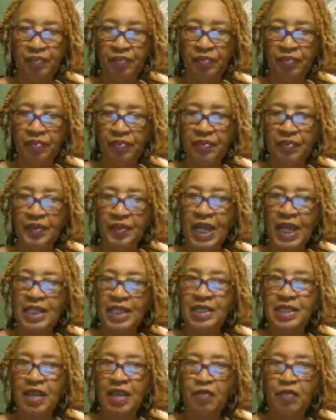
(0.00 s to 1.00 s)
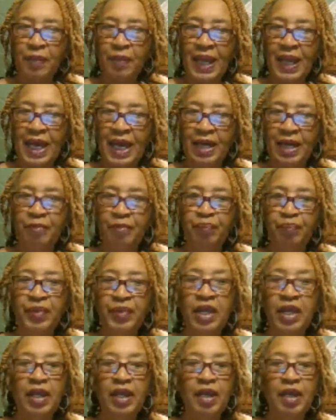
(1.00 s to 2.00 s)
Thanks everybody.
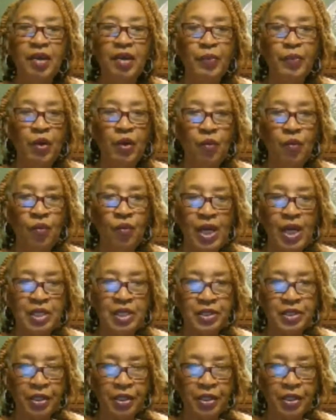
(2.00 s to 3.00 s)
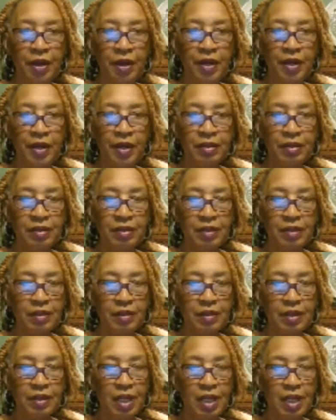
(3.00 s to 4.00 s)
But once the curtain
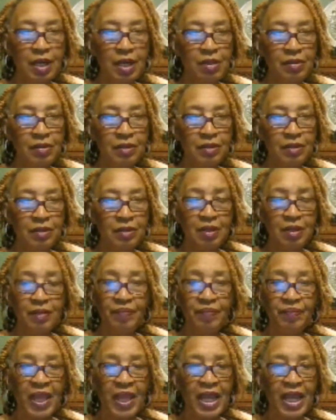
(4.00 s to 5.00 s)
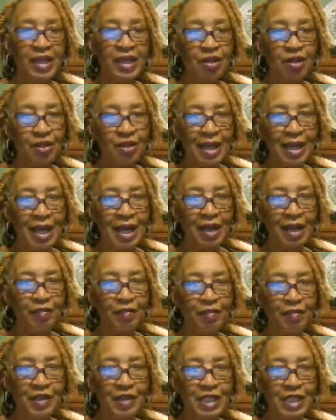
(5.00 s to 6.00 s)
closed, they are no longer
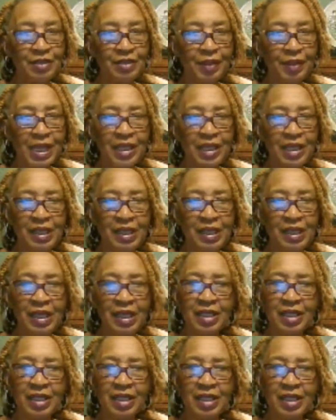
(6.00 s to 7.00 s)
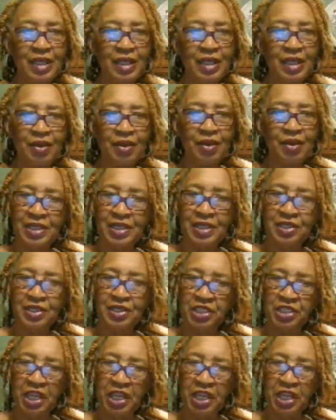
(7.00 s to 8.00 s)
friends with each other. Y'all know that's a
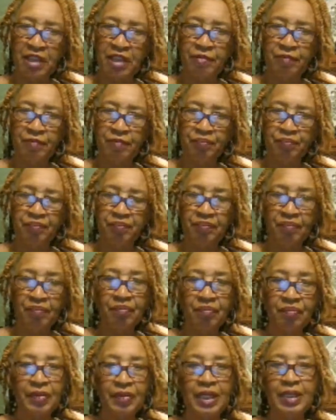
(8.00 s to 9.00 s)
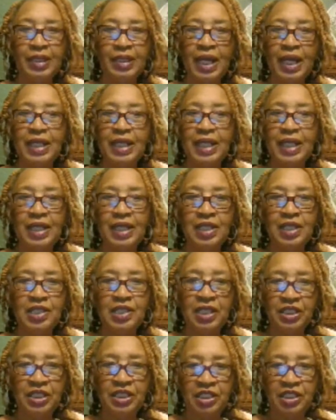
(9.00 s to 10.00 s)
shame. That is a
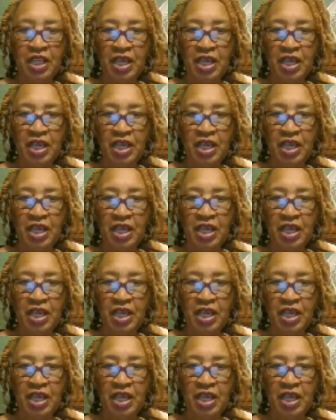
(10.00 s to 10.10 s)
shame.